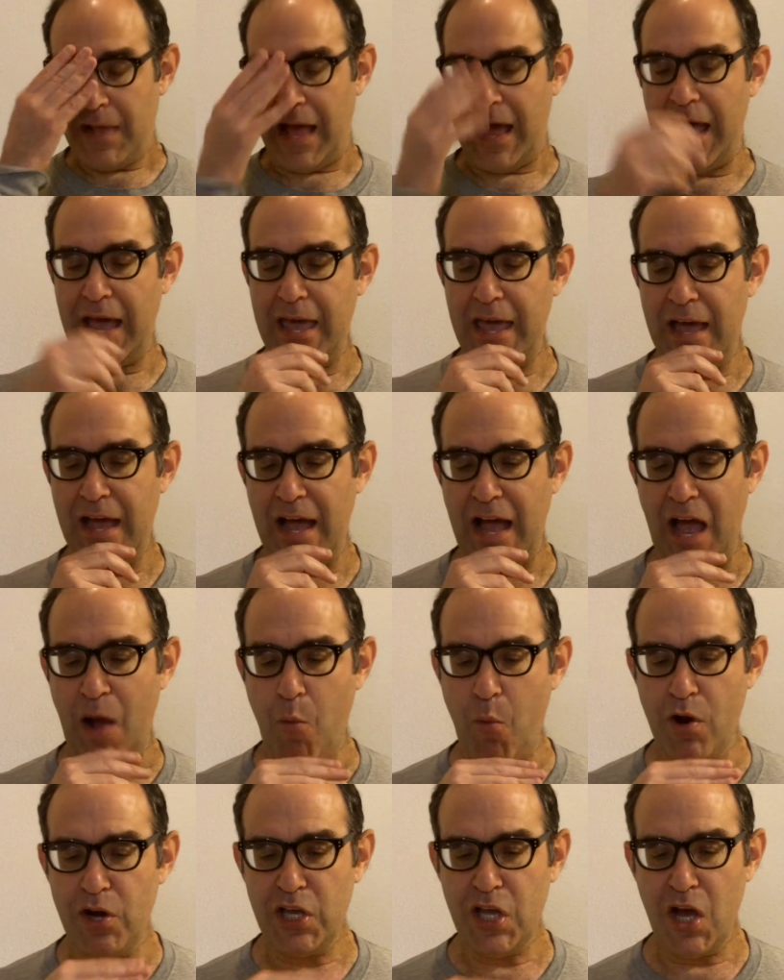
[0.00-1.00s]

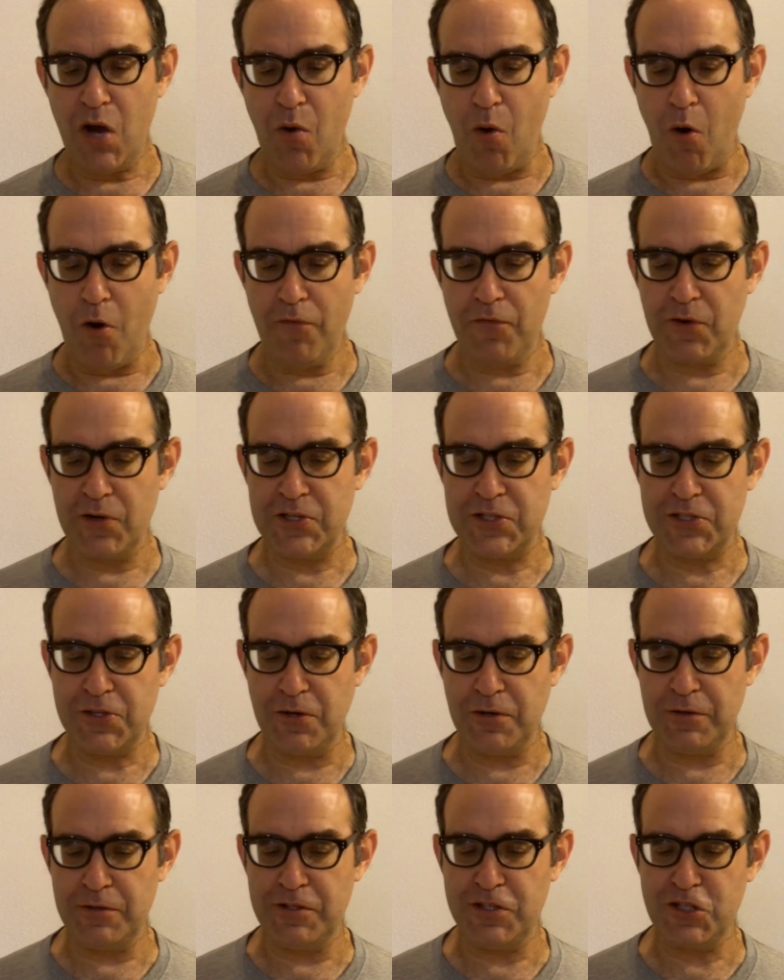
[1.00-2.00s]
I want to go over
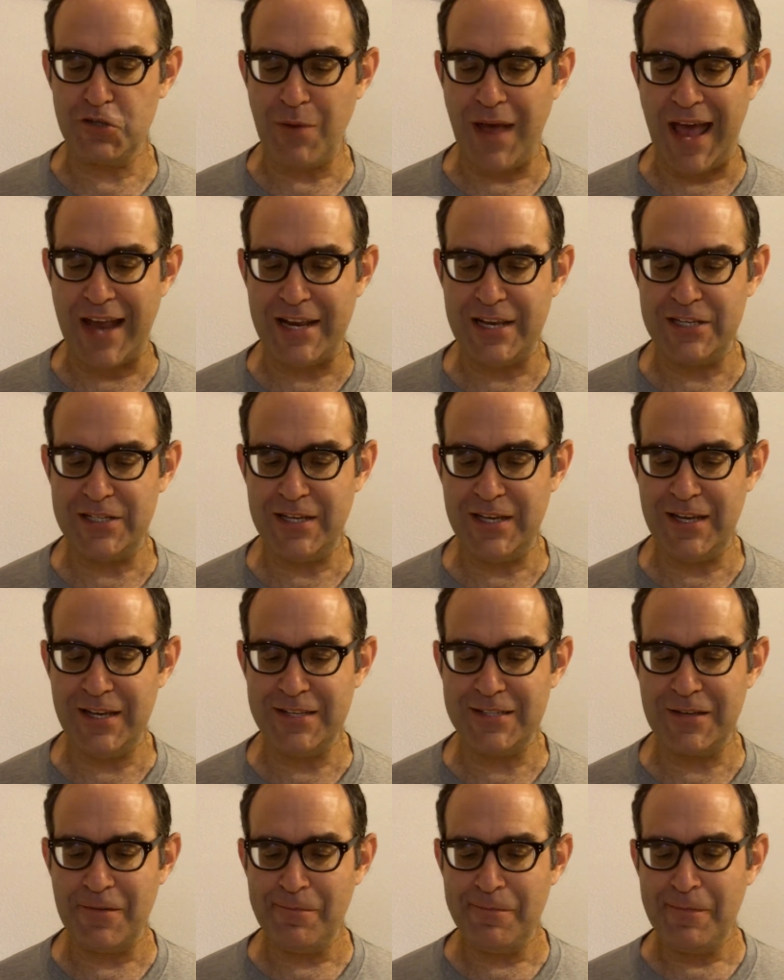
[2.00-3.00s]
certain
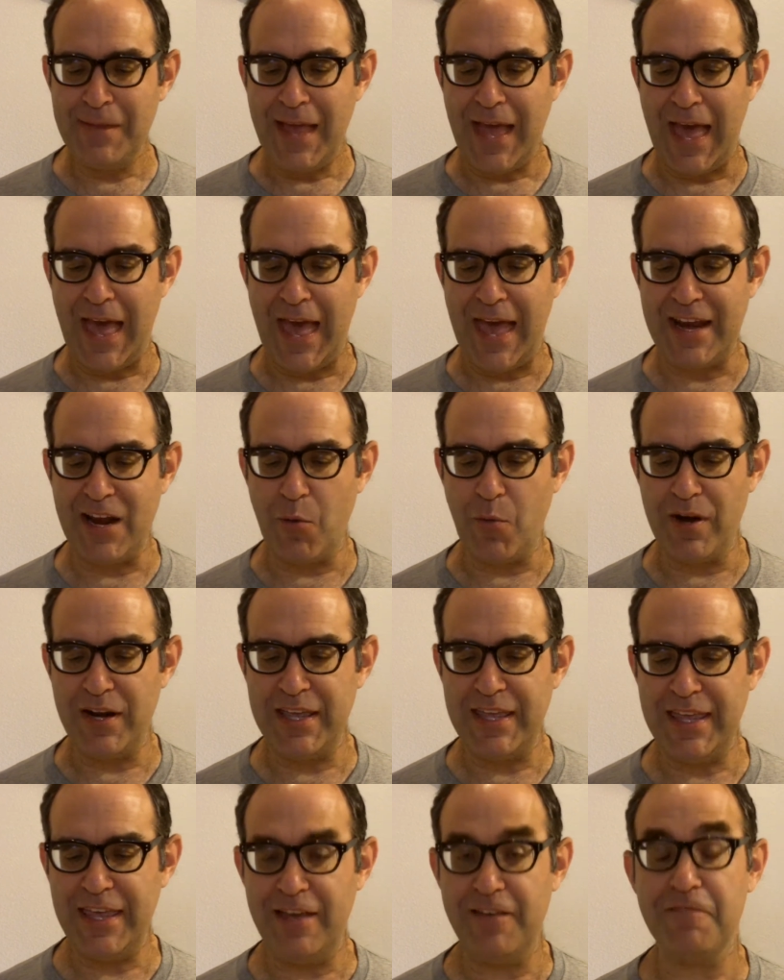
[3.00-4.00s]
strategies, and I want
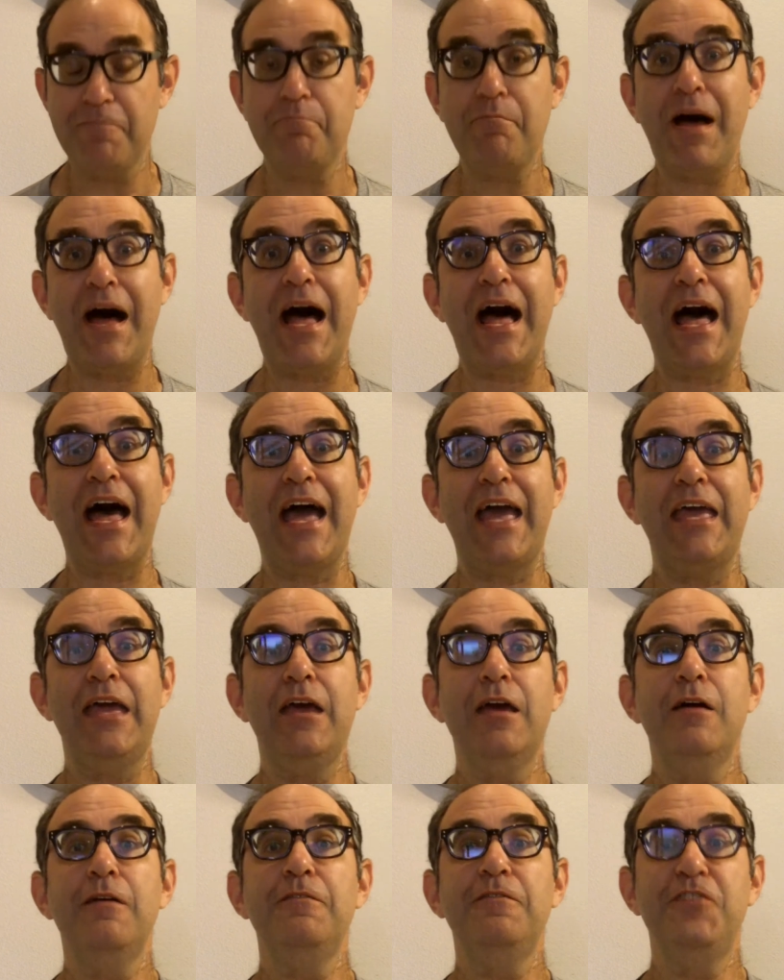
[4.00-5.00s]
to give my
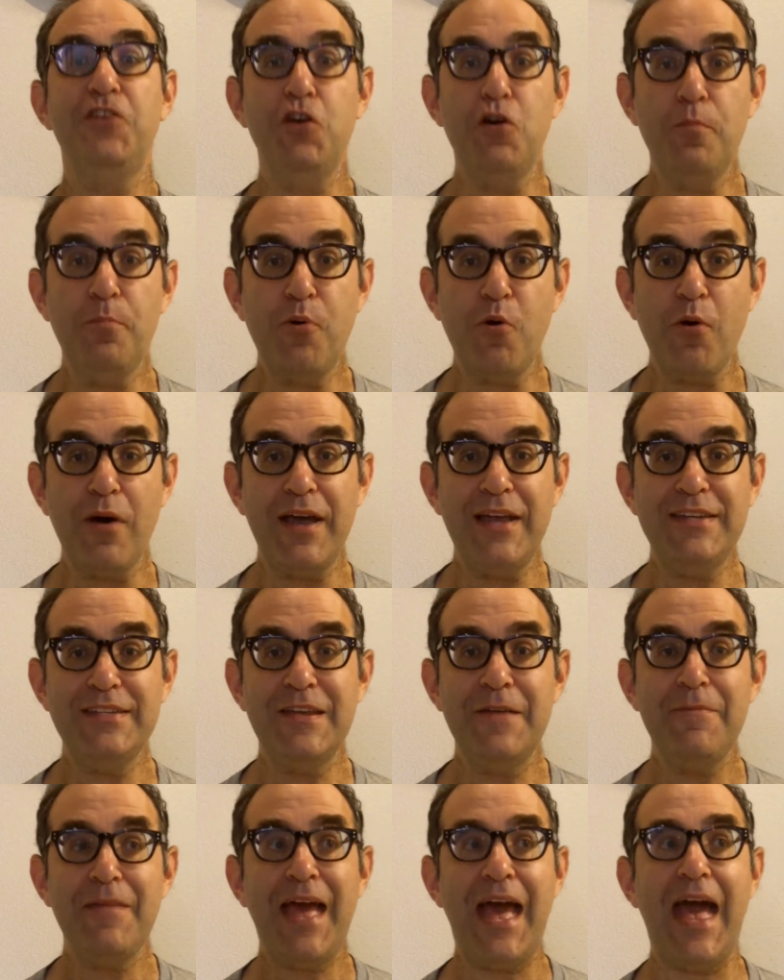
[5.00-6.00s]

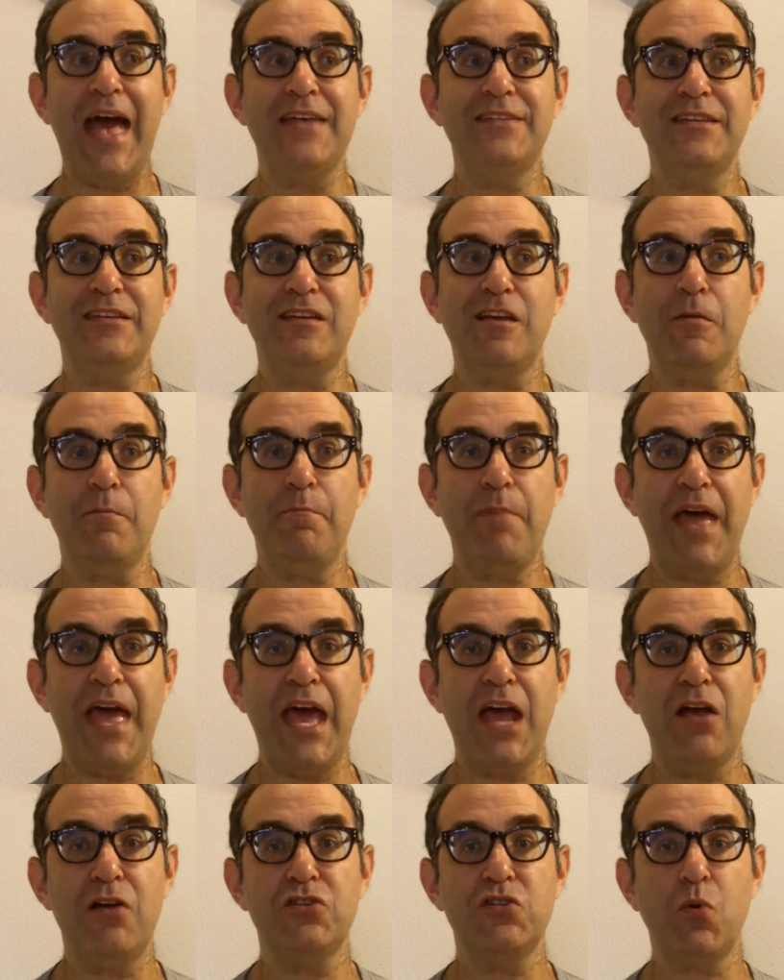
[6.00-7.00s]
viewpoint as it
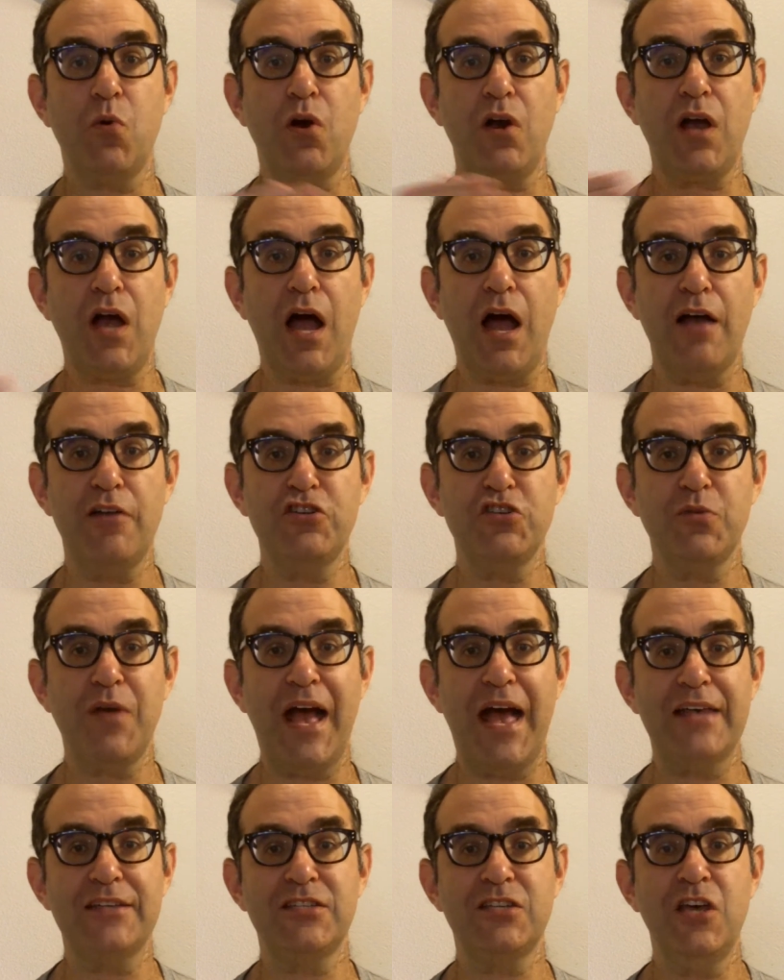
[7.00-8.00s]
compares or
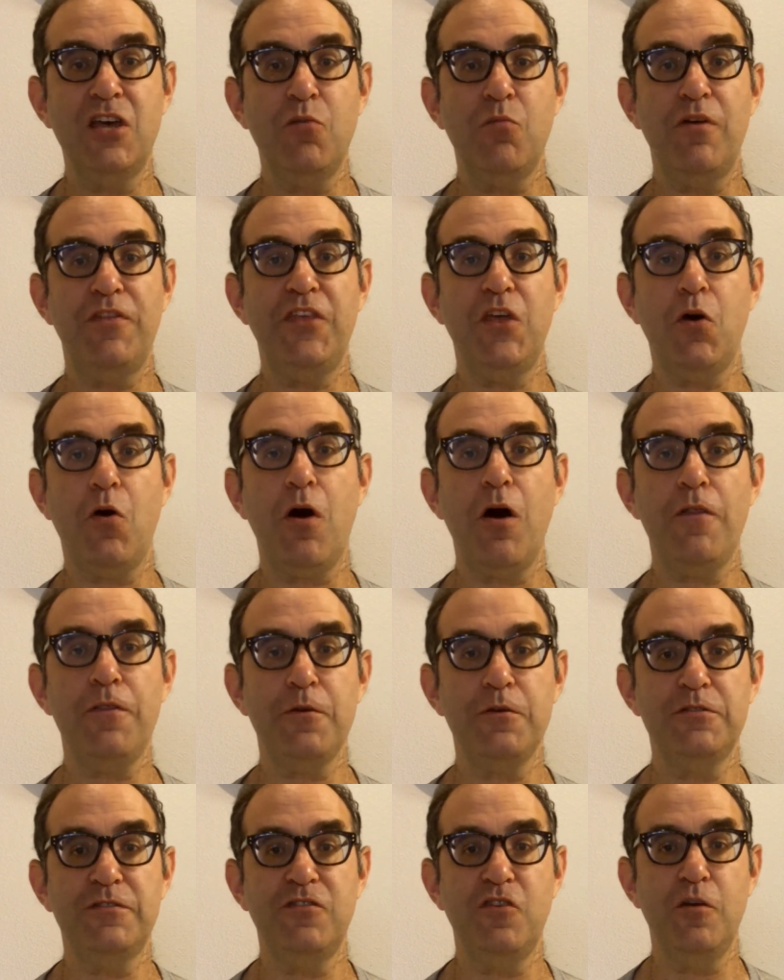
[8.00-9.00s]
contrasts with the
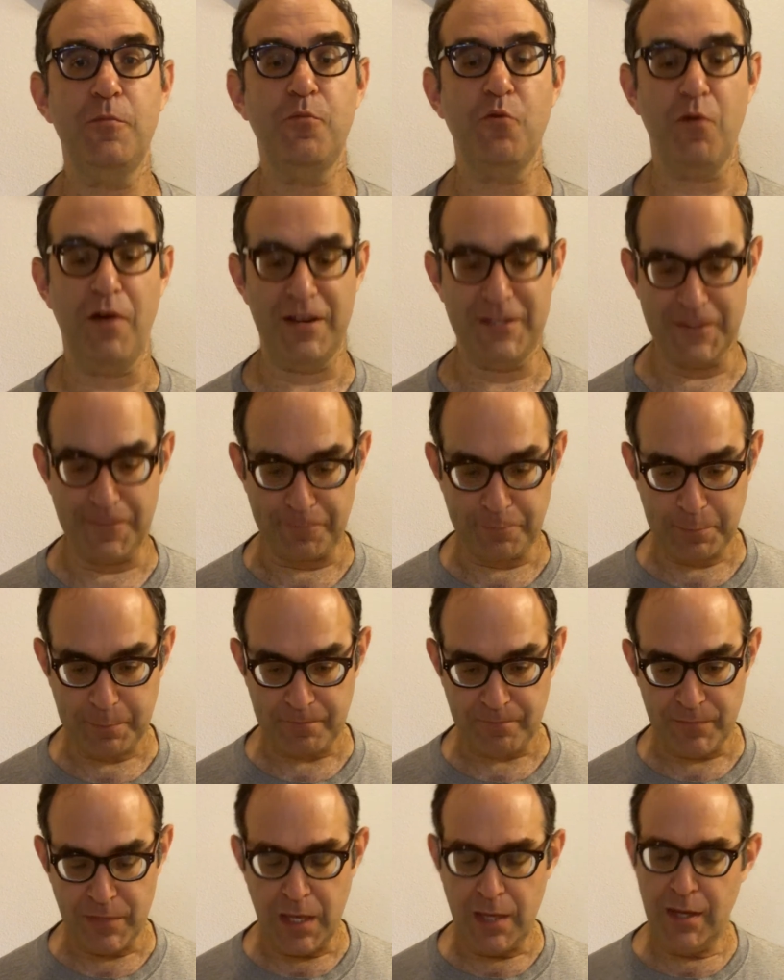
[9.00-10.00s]
author's viewpoint.
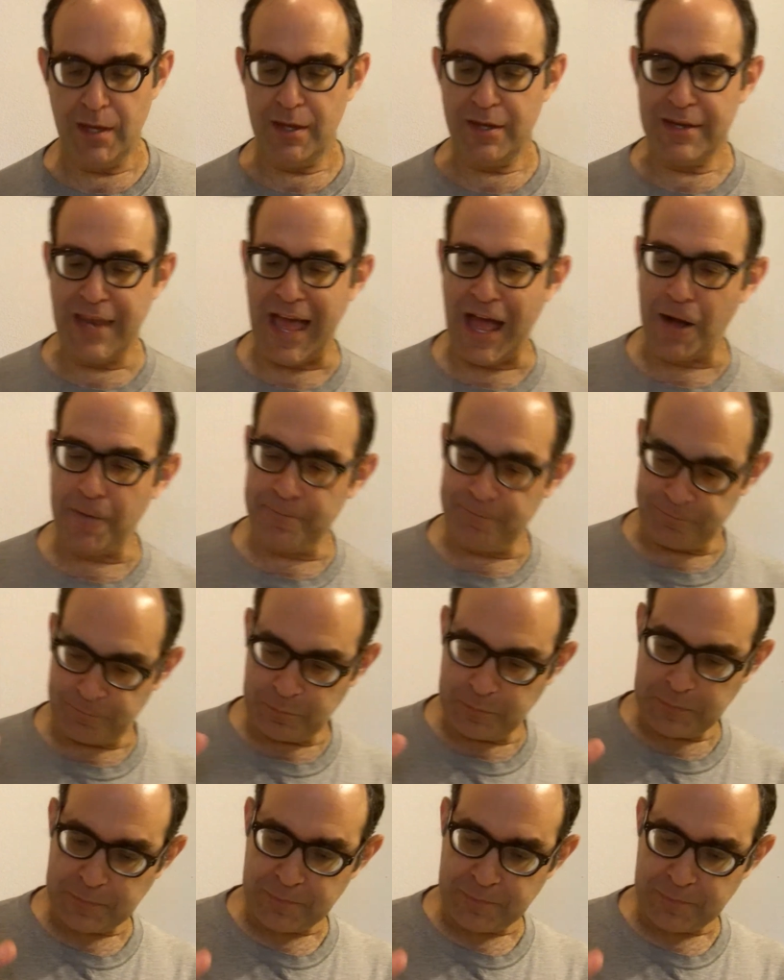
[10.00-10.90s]
Now,